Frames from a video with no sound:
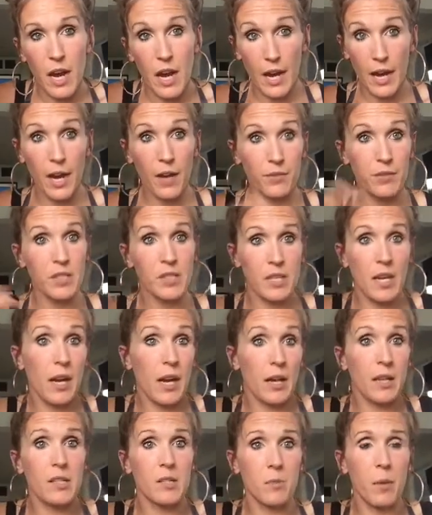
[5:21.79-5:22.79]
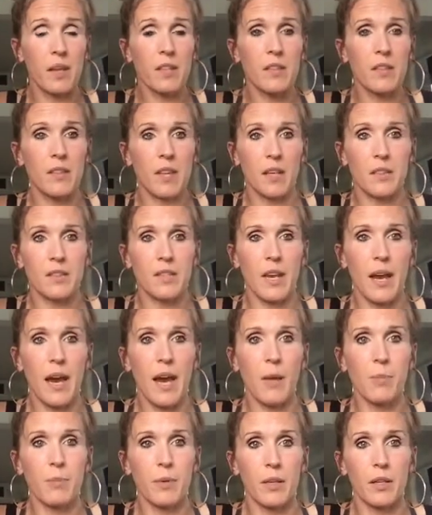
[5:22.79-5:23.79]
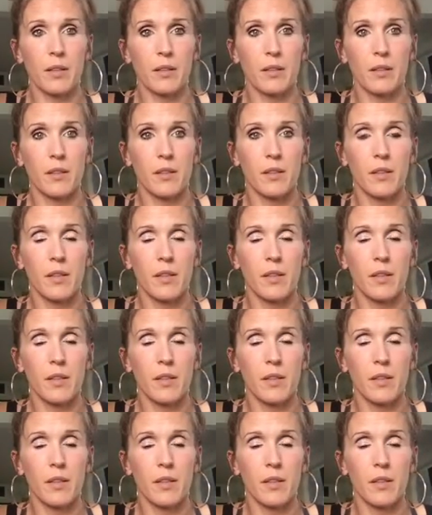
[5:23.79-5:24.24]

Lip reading: I have to say, I expected that to happen.